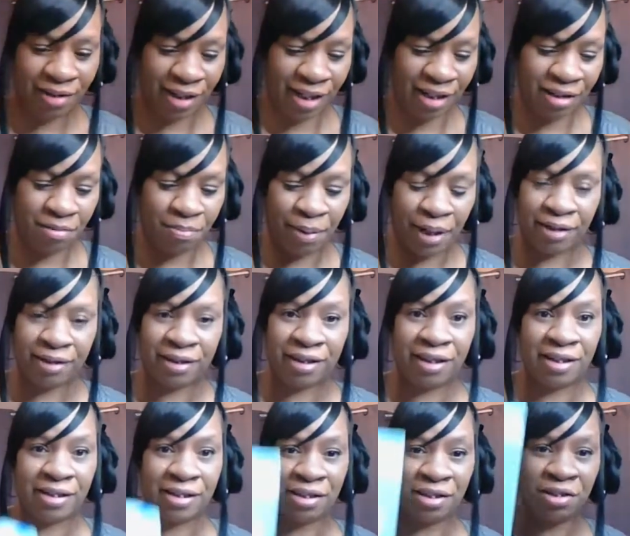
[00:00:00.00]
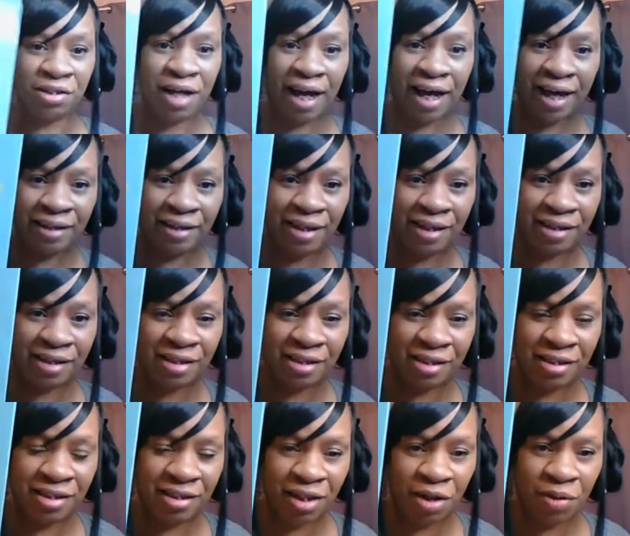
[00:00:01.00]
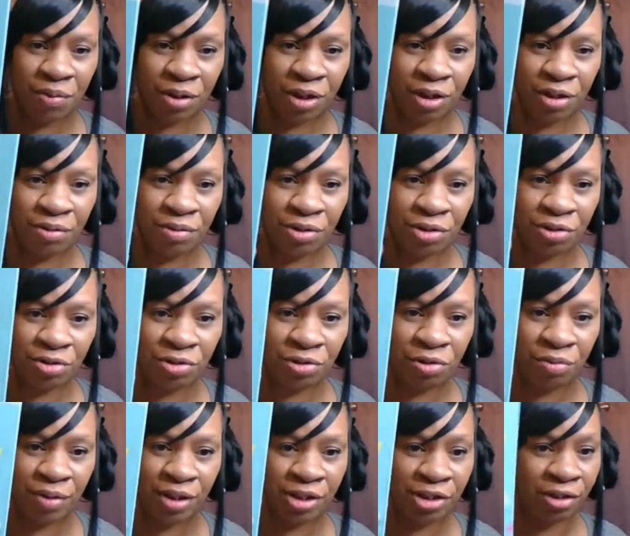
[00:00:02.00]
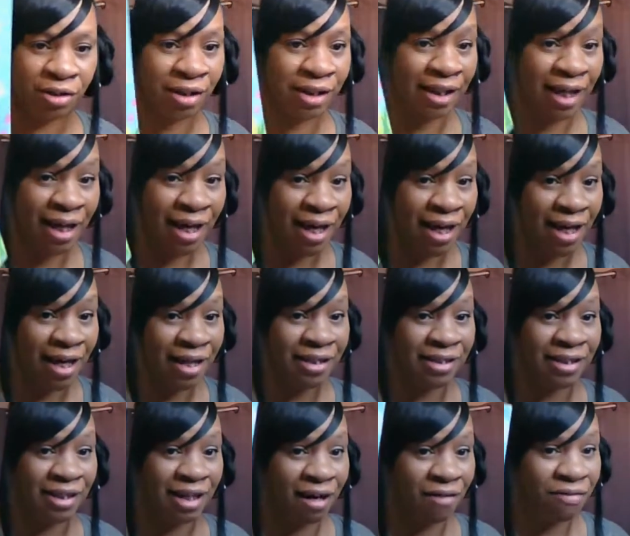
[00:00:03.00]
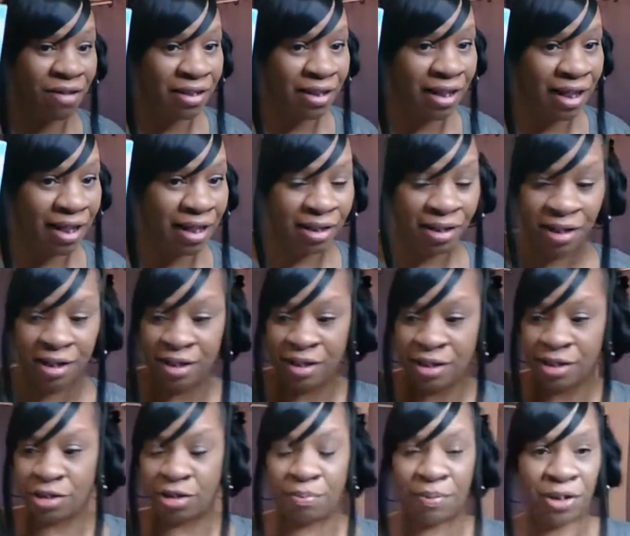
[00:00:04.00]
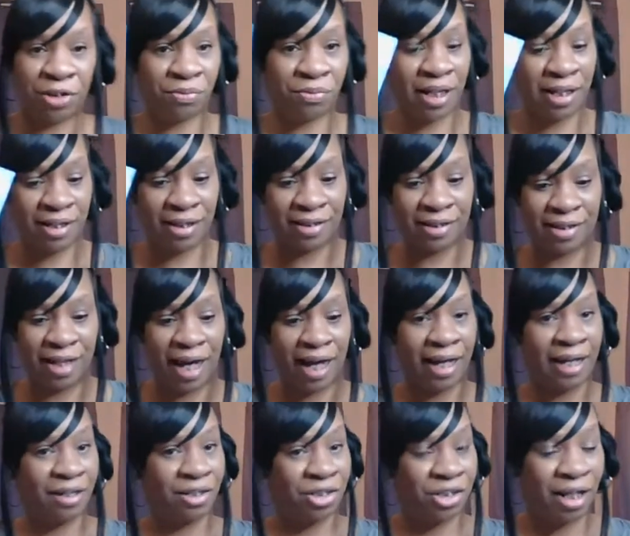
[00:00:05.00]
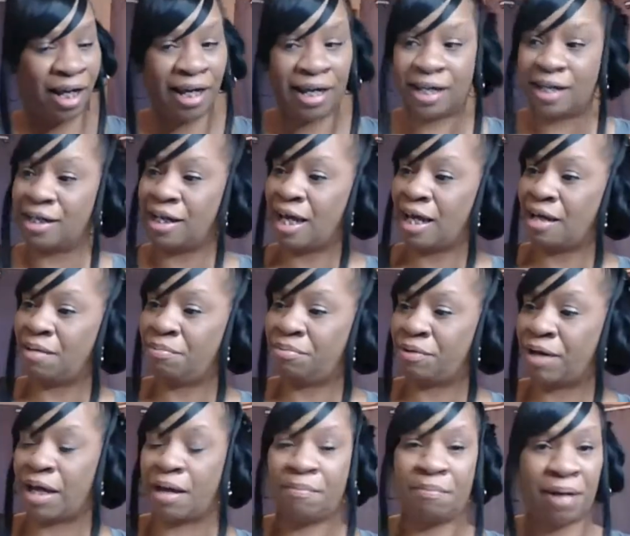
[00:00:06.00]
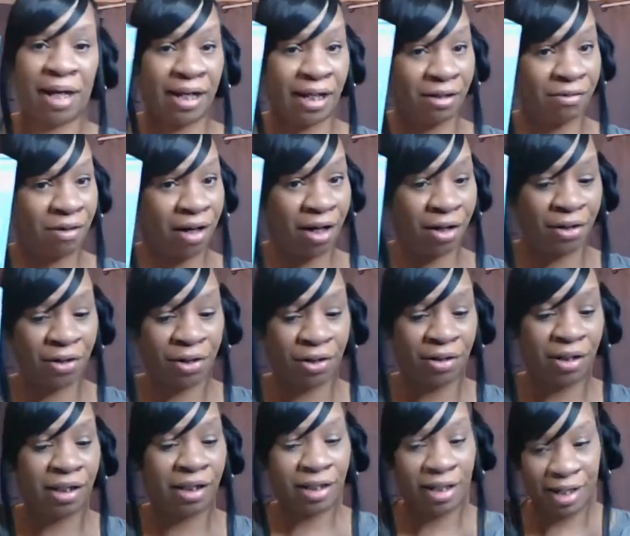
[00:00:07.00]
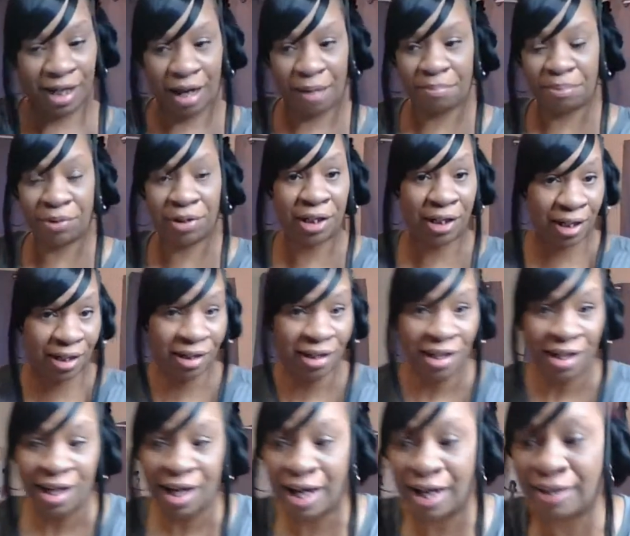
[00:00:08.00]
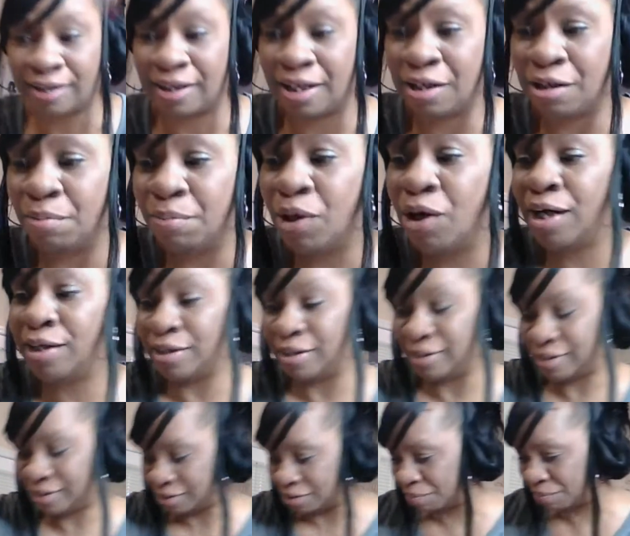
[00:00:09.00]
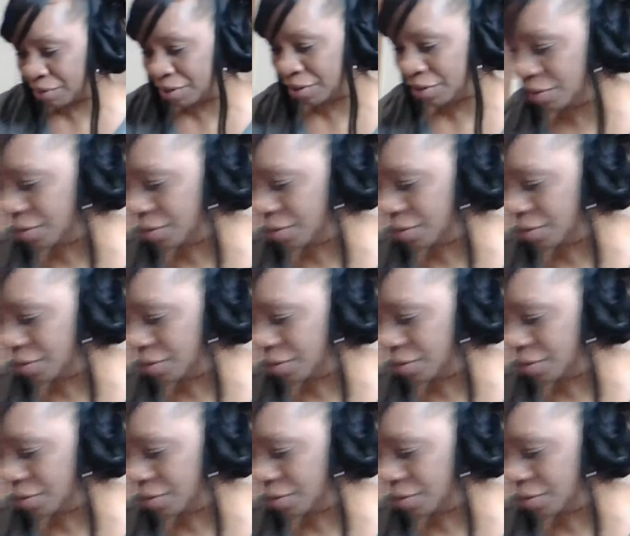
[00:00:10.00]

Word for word: think about this? I think this is so cute to do with your kids and everything. So between this giant, giant name brand Betty Crocker cookie and that pudding, I think I'm on to something,